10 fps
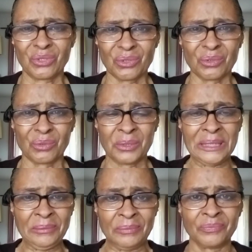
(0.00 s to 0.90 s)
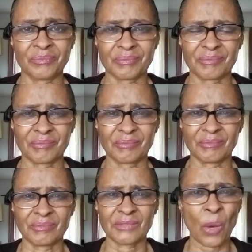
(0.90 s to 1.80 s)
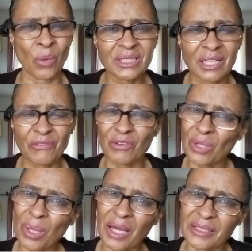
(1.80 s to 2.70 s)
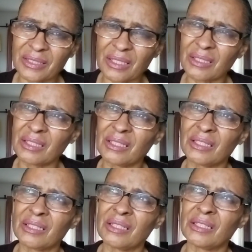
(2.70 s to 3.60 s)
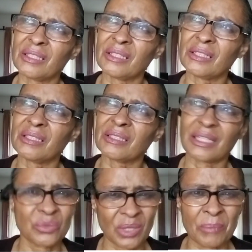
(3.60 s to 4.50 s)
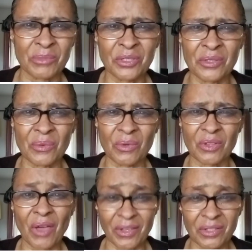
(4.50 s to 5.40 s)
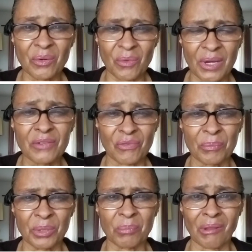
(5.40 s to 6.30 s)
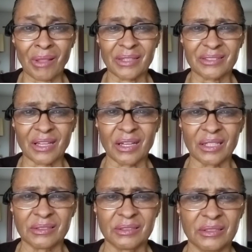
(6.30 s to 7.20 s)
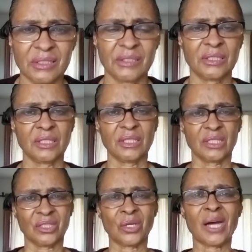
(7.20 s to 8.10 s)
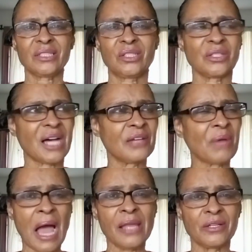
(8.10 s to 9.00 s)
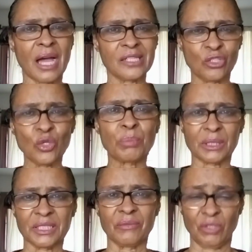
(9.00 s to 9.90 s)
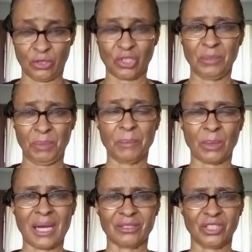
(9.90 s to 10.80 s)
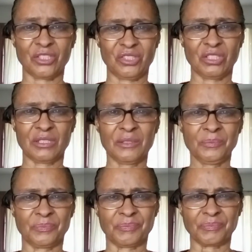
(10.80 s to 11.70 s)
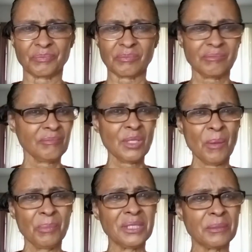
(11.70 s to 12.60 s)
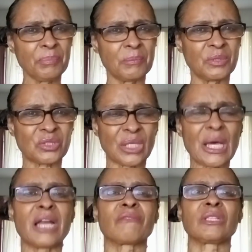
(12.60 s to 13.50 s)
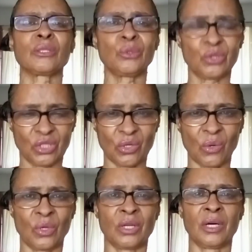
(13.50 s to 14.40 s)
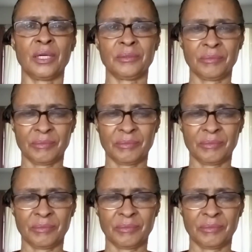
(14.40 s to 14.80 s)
to. And once I feel like that's what I'm dealing with, I get away from people like that. You know, I do believe there's good people out there still, but there's a lot of illusion going on.